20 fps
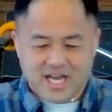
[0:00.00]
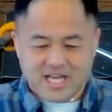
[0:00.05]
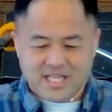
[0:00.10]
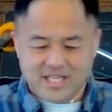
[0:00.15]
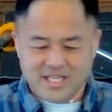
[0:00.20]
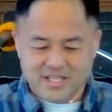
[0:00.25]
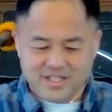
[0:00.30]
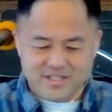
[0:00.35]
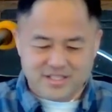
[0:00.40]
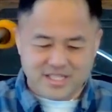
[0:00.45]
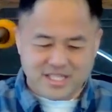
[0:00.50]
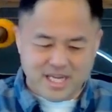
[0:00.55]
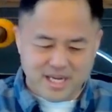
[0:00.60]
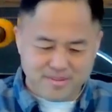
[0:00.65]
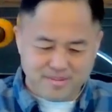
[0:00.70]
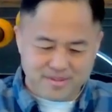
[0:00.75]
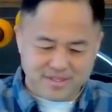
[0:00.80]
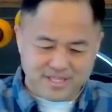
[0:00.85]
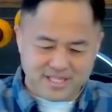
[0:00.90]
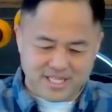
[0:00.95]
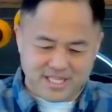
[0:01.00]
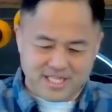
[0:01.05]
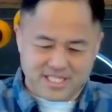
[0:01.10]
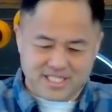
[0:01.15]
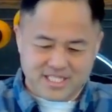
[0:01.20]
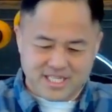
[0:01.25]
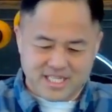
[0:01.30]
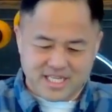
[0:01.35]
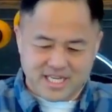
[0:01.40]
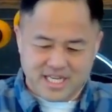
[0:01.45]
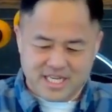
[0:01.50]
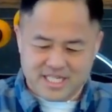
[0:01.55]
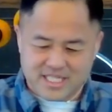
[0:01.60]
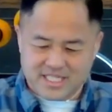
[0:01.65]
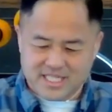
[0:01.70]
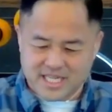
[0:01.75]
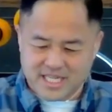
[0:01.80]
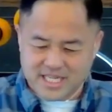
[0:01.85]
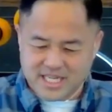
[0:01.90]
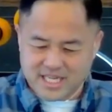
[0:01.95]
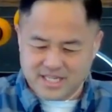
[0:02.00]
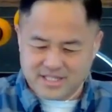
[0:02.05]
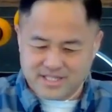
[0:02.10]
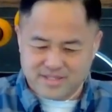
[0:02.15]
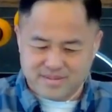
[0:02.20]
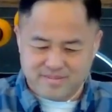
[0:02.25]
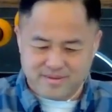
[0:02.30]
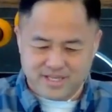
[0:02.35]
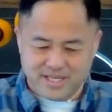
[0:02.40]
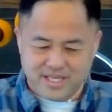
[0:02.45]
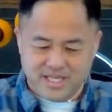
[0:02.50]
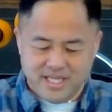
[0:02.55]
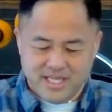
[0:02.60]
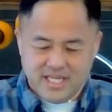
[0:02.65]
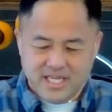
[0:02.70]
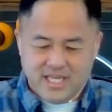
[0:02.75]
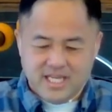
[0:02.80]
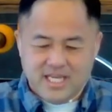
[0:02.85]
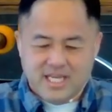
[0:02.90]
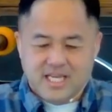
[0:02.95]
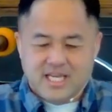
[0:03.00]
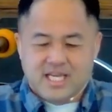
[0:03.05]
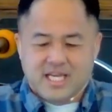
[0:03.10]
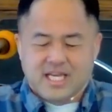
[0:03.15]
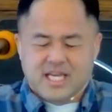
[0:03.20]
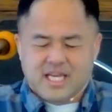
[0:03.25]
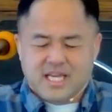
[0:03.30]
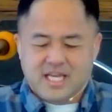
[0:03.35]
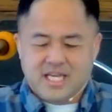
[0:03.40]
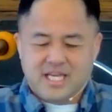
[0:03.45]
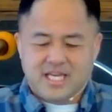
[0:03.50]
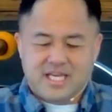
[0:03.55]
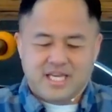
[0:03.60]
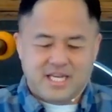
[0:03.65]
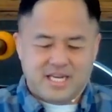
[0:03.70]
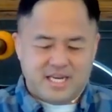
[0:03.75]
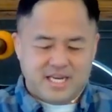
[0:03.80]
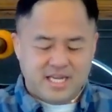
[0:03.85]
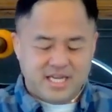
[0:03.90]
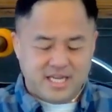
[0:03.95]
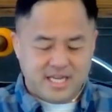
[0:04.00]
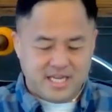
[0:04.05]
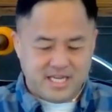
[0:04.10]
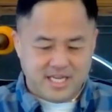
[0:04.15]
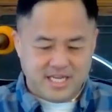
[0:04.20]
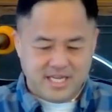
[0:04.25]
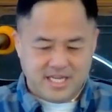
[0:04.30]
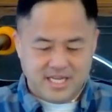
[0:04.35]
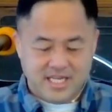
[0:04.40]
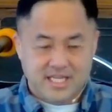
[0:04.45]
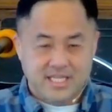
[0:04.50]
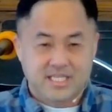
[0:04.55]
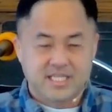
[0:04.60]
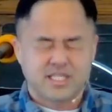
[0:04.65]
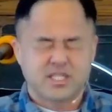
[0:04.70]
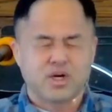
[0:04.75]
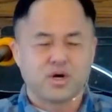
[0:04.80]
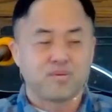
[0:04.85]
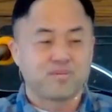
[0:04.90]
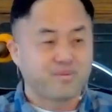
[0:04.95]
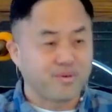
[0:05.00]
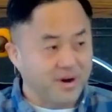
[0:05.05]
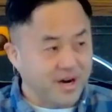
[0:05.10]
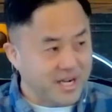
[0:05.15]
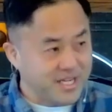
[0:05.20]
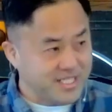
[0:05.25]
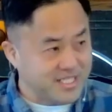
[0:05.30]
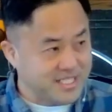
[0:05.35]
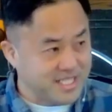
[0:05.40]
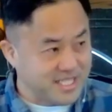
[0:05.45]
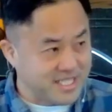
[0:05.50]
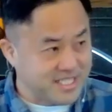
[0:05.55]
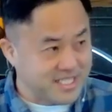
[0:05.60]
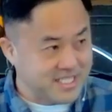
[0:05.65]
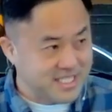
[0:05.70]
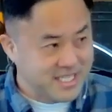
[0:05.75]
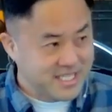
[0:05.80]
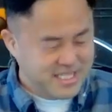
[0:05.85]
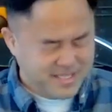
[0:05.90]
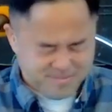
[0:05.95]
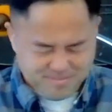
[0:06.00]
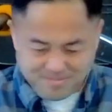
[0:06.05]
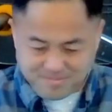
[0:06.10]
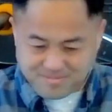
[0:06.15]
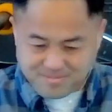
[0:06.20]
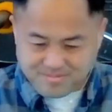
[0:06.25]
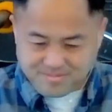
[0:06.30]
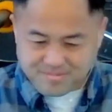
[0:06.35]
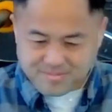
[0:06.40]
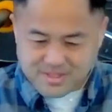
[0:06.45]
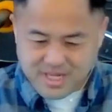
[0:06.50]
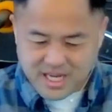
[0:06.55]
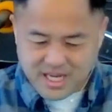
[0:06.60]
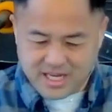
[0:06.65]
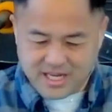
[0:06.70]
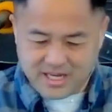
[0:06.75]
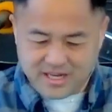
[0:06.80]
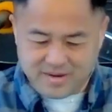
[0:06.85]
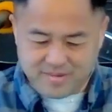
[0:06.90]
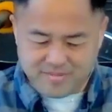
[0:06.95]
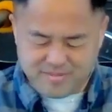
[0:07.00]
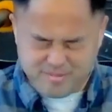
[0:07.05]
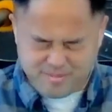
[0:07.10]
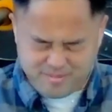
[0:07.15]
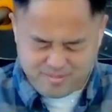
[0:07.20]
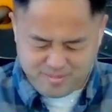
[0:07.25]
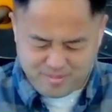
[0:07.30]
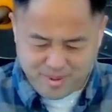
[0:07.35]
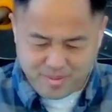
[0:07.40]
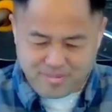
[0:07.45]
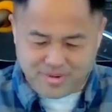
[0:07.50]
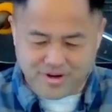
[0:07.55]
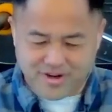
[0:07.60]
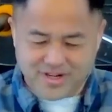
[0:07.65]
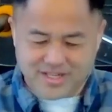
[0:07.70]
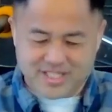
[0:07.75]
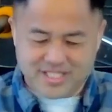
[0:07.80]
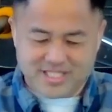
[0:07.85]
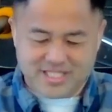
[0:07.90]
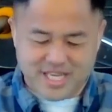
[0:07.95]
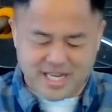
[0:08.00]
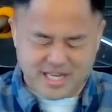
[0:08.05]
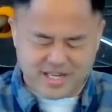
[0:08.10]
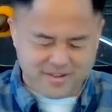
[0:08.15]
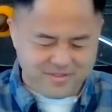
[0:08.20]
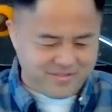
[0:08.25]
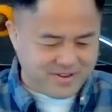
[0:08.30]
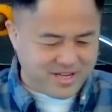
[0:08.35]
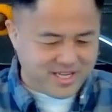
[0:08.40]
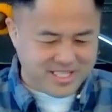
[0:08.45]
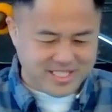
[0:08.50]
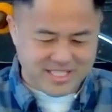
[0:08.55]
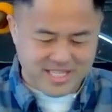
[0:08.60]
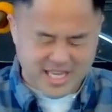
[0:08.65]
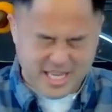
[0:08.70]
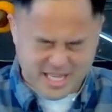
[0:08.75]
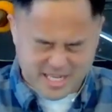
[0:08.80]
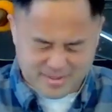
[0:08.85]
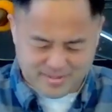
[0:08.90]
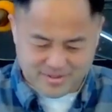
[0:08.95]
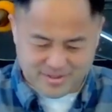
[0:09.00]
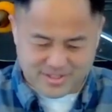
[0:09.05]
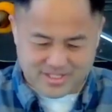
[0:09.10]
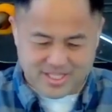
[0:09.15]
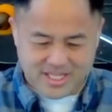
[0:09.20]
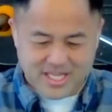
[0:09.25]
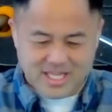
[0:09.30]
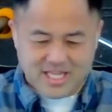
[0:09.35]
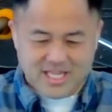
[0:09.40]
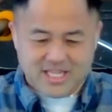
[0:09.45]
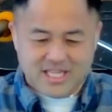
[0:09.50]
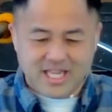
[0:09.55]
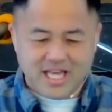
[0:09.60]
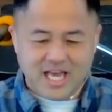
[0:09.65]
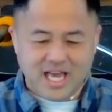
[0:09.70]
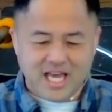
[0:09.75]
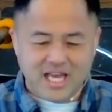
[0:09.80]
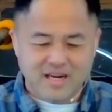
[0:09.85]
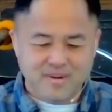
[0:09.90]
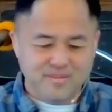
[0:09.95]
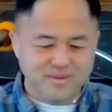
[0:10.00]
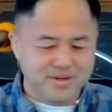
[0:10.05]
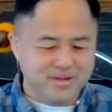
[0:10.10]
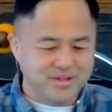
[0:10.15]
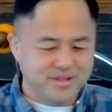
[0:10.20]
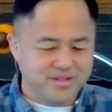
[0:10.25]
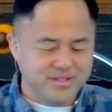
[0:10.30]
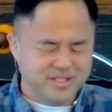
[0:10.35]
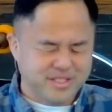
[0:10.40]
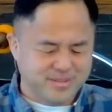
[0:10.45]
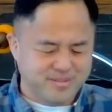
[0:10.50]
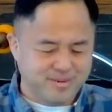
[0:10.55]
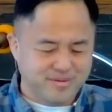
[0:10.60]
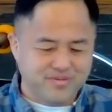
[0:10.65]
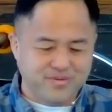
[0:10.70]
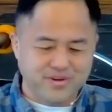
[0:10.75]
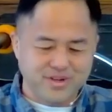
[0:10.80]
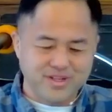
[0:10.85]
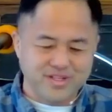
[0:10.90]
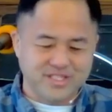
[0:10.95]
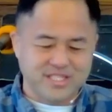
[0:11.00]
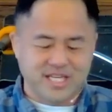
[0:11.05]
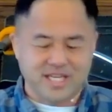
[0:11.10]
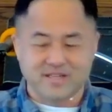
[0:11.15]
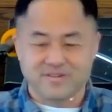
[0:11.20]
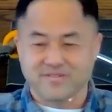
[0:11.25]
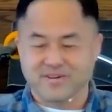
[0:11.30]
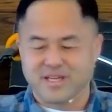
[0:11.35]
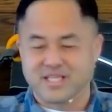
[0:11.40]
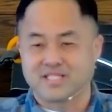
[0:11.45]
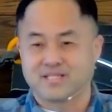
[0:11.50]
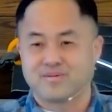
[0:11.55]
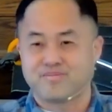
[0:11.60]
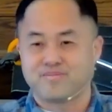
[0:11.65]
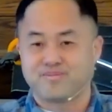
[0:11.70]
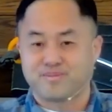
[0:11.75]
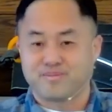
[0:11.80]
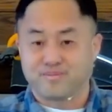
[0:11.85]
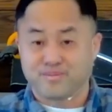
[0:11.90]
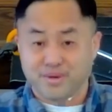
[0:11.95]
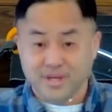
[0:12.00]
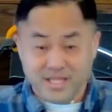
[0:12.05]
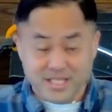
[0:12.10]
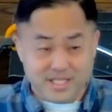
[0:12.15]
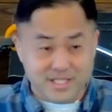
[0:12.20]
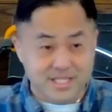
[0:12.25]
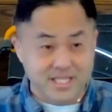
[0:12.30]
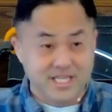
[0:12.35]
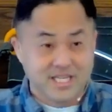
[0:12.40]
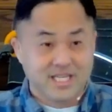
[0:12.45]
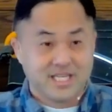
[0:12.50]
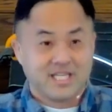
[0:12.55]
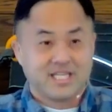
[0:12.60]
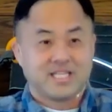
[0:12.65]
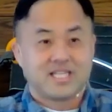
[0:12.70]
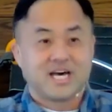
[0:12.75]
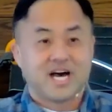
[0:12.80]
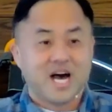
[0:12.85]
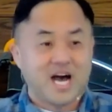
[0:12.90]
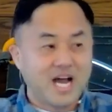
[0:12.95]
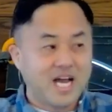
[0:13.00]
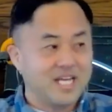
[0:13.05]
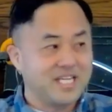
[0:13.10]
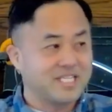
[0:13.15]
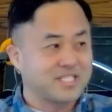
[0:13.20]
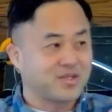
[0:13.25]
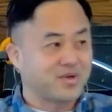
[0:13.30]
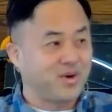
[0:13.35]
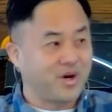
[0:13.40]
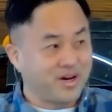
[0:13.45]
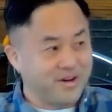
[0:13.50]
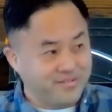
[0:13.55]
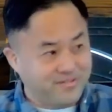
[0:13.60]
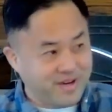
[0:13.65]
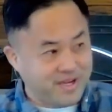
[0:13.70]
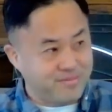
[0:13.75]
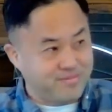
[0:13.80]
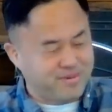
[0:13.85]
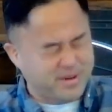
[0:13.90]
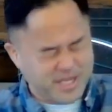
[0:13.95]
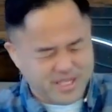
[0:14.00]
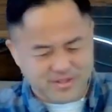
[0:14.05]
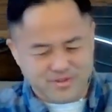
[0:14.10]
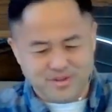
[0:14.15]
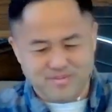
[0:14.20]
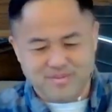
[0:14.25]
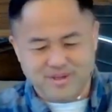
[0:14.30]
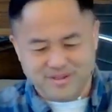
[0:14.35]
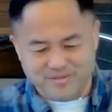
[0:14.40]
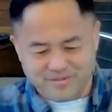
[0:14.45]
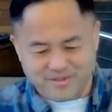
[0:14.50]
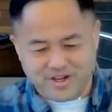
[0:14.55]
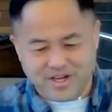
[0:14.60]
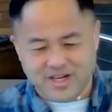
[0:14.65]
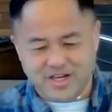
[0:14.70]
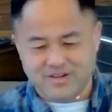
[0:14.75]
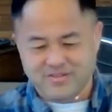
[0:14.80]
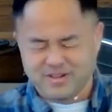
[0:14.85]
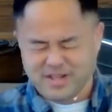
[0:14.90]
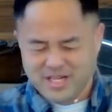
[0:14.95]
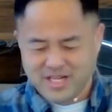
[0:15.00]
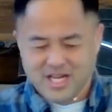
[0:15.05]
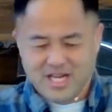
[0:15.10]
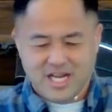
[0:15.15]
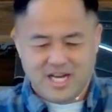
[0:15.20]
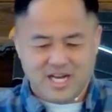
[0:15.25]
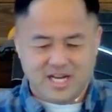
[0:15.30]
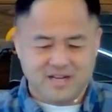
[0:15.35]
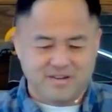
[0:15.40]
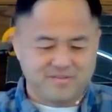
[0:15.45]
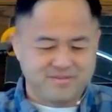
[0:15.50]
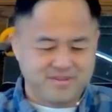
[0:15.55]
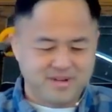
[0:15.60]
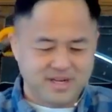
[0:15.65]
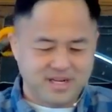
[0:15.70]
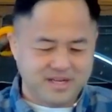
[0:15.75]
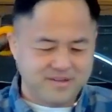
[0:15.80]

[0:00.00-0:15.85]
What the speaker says: I think there's a couple things that kind of stand out to me in this whole process of preparing to sacrifice animals. The animals, before their sacrifice, a priest, the highest qualified priest, would be involved of